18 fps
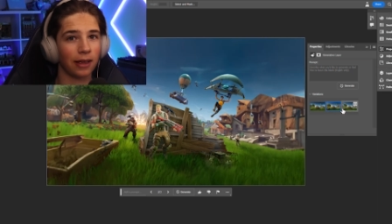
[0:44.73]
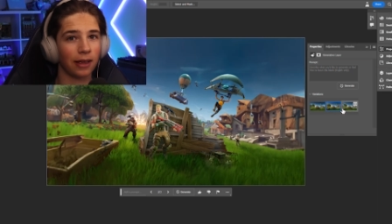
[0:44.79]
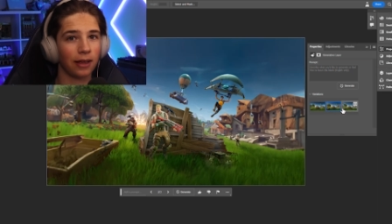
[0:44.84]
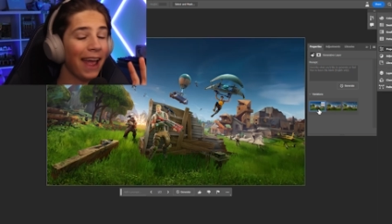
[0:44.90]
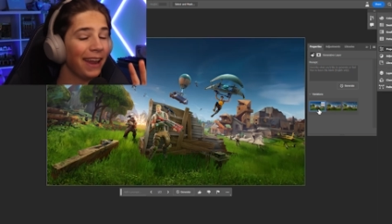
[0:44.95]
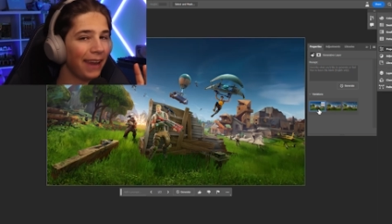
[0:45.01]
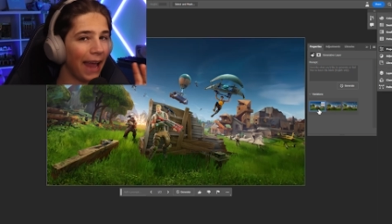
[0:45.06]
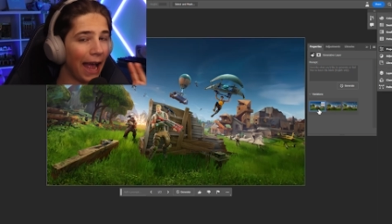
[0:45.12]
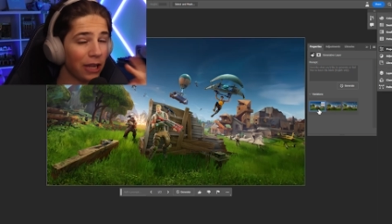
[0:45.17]

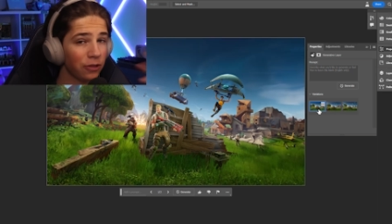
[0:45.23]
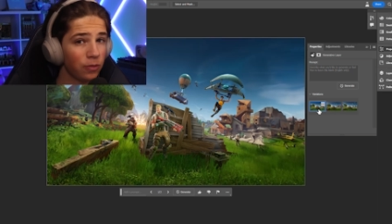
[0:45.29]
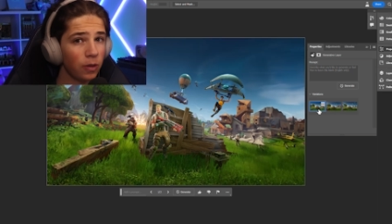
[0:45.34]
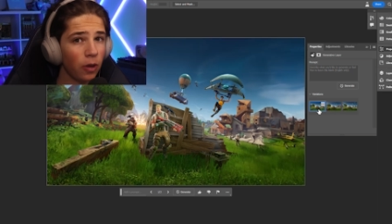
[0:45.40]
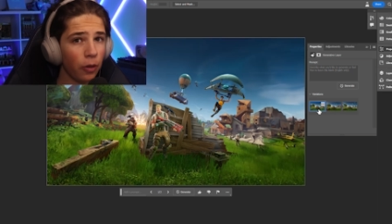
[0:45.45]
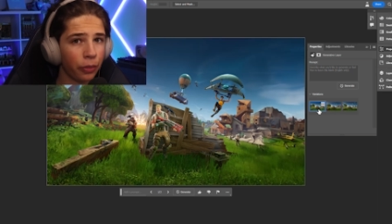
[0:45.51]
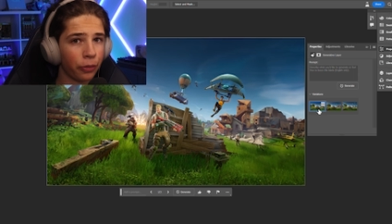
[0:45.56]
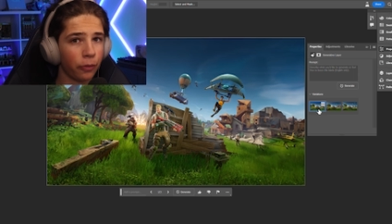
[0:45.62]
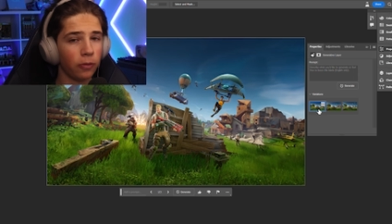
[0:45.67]
And as we
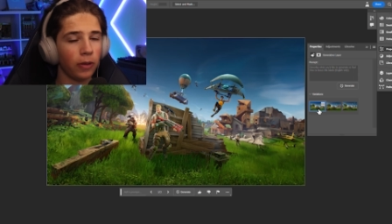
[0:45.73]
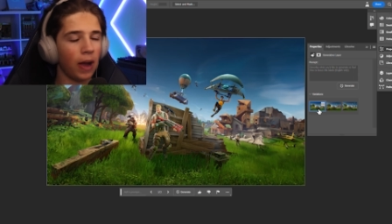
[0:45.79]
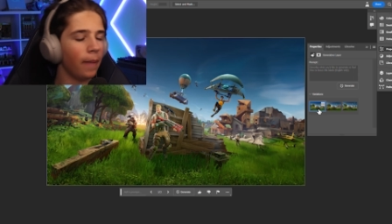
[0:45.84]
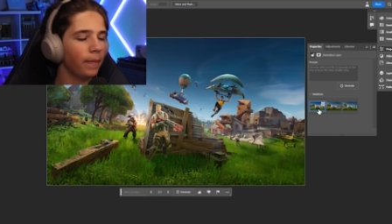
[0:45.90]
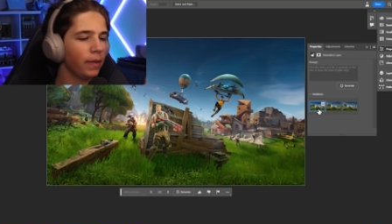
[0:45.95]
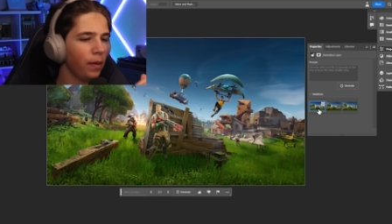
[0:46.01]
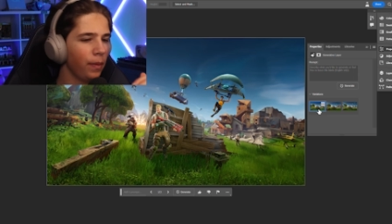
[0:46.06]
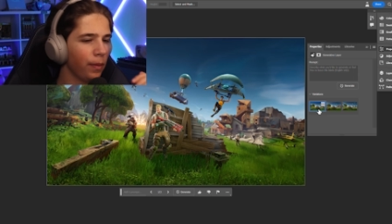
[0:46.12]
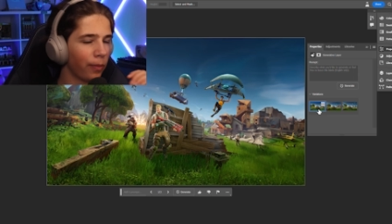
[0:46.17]
go through,
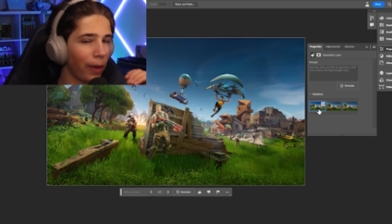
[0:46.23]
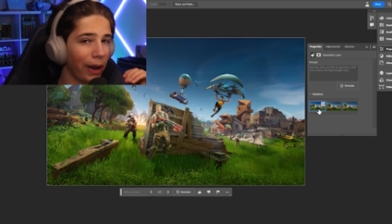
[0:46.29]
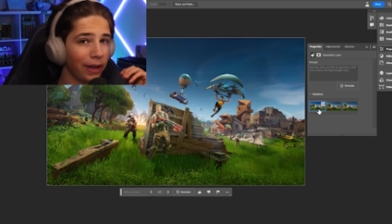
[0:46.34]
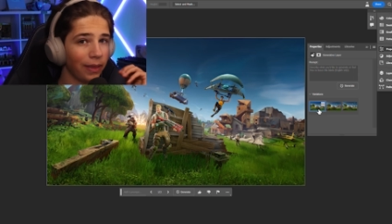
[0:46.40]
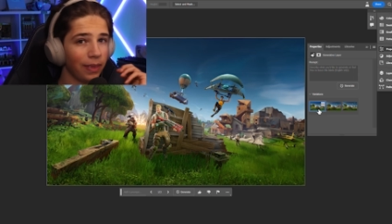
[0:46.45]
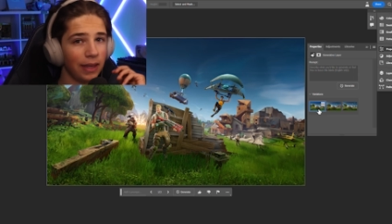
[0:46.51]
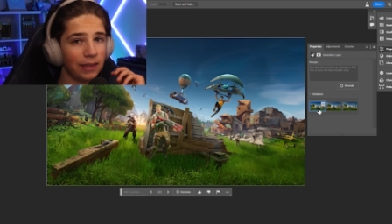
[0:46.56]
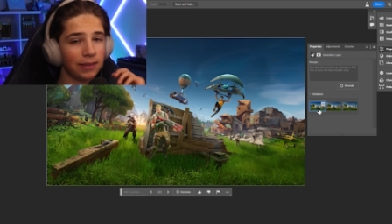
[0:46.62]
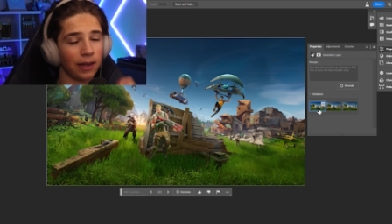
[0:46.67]
I'm going to be
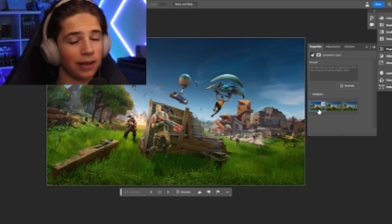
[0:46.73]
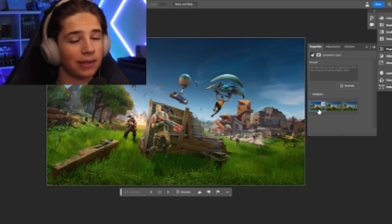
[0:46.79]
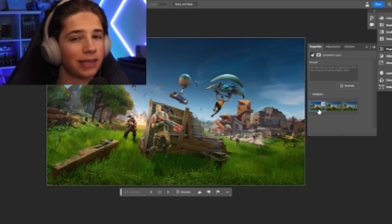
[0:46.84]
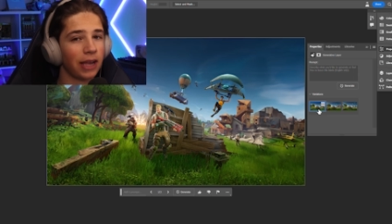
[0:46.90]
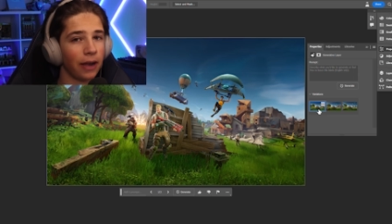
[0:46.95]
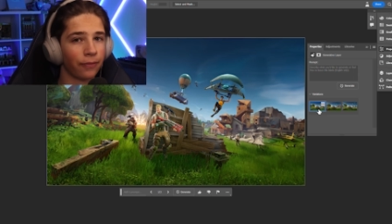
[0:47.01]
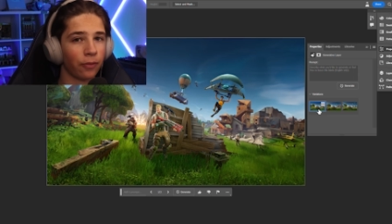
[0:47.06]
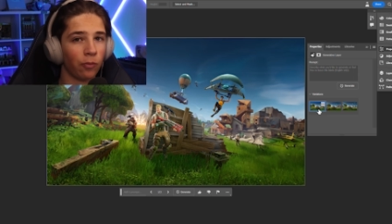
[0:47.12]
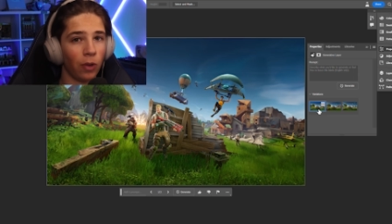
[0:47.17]
rating these on a
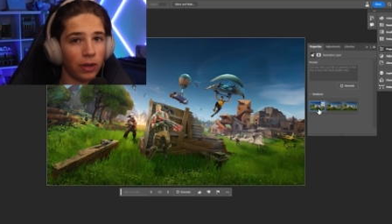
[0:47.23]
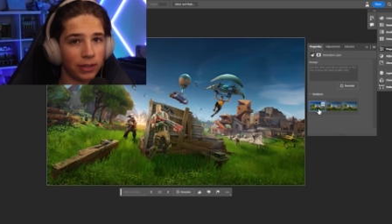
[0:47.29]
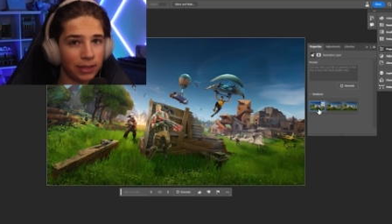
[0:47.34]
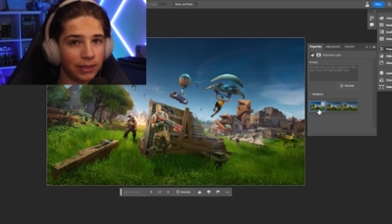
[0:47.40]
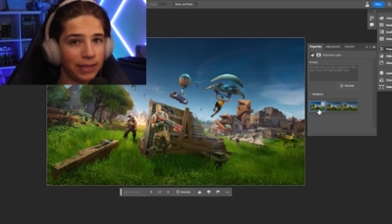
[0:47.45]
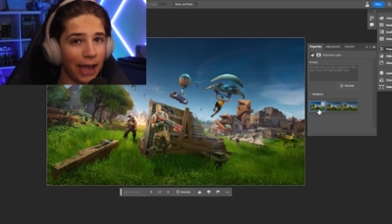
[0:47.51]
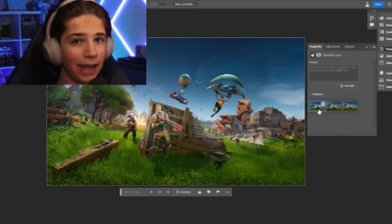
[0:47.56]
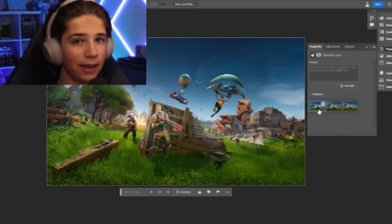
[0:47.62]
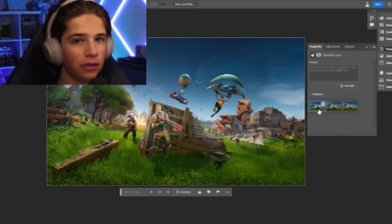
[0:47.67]
scale from 1
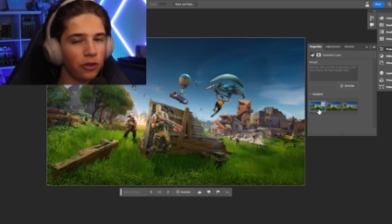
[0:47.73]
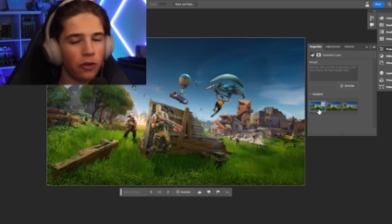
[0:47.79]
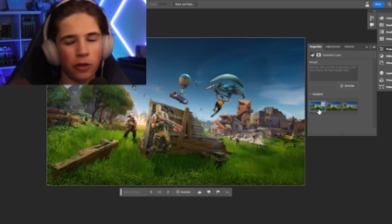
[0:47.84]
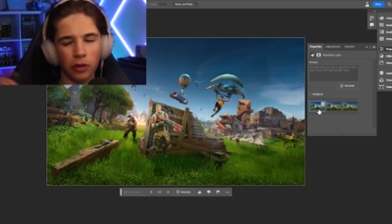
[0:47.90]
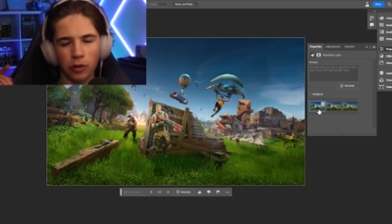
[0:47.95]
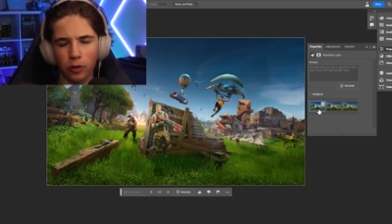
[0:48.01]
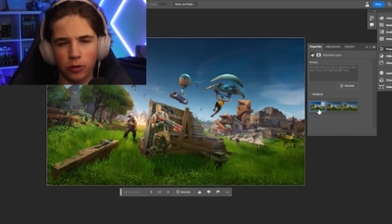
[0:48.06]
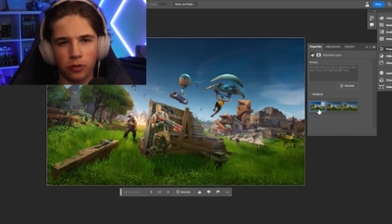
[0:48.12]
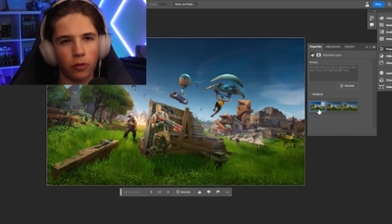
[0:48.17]
to 10. You
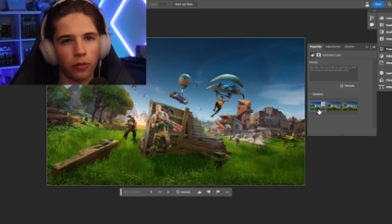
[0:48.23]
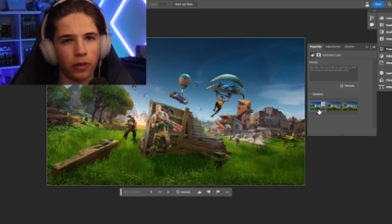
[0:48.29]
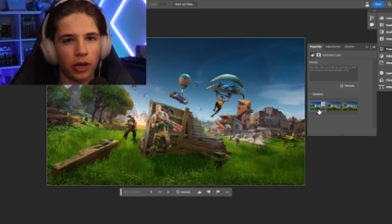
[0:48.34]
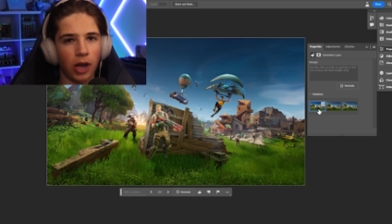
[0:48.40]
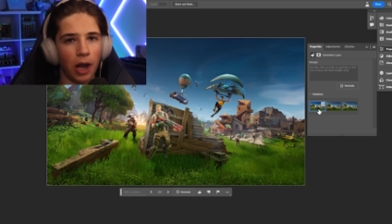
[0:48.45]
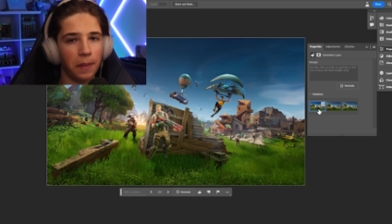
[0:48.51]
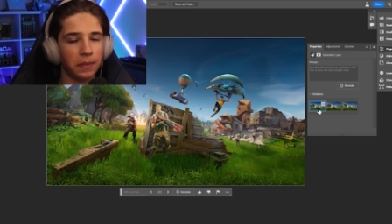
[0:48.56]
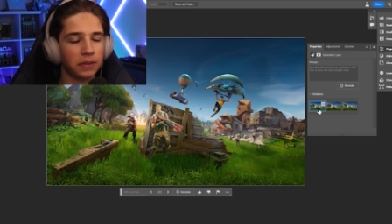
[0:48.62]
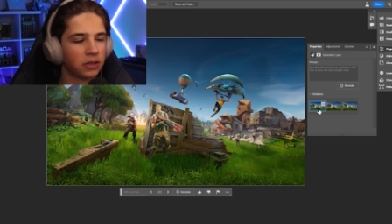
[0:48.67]
can do it too in the
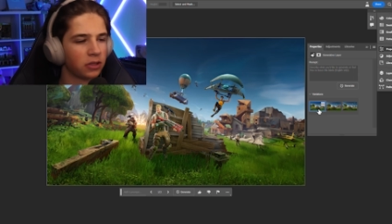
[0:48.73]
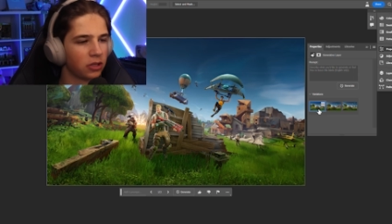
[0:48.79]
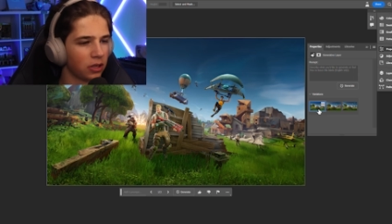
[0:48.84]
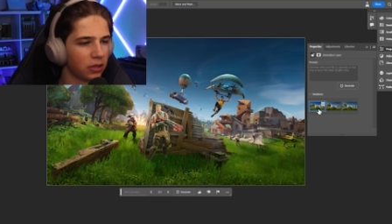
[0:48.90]
comments.